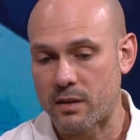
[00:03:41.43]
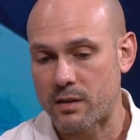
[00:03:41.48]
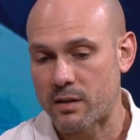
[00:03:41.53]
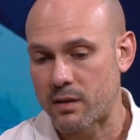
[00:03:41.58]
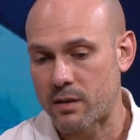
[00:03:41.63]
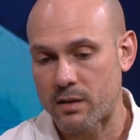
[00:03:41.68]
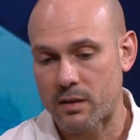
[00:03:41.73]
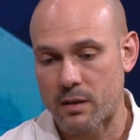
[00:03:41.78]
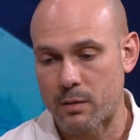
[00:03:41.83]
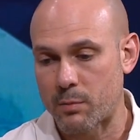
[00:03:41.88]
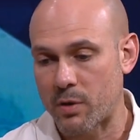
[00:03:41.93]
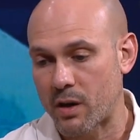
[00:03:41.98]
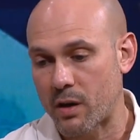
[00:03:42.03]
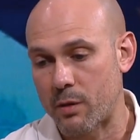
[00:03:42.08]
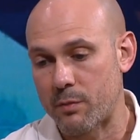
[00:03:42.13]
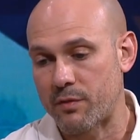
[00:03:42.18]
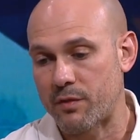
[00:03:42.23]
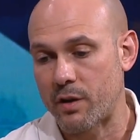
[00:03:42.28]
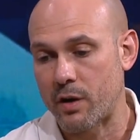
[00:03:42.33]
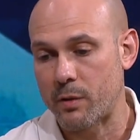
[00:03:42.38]
It can
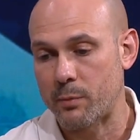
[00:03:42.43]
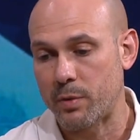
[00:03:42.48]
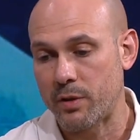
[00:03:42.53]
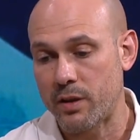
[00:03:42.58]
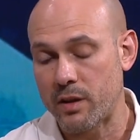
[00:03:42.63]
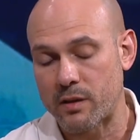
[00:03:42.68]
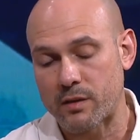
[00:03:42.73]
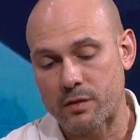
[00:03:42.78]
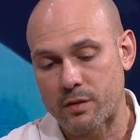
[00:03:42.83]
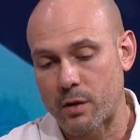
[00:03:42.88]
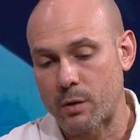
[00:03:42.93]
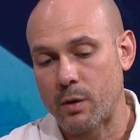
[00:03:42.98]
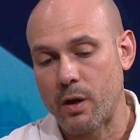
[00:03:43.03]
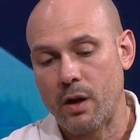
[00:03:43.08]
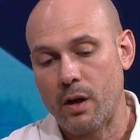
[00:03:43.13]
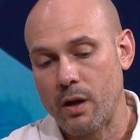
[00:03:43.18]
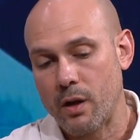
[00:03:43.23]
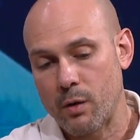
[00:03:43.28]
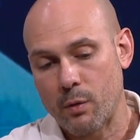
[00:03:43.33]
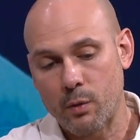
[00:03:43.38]
become very bleak. So
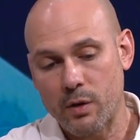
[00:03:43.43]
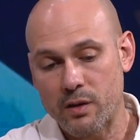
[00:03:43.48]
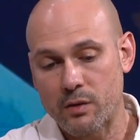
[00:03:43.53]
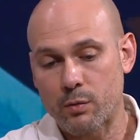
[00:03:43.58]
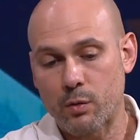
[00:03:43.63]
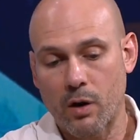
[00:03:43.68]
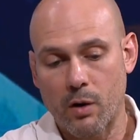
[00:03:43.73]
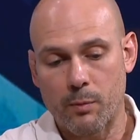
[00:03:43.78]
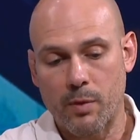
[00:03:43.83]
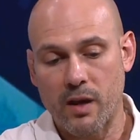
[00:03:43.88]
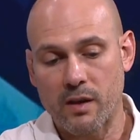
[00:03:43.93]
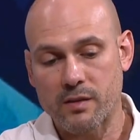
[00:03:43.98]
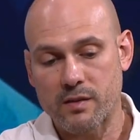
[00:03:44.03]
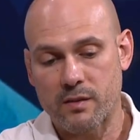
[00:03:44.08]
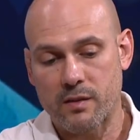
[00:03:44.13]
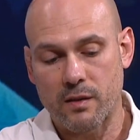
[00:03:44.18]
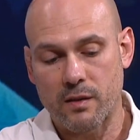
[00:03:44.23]
we do our best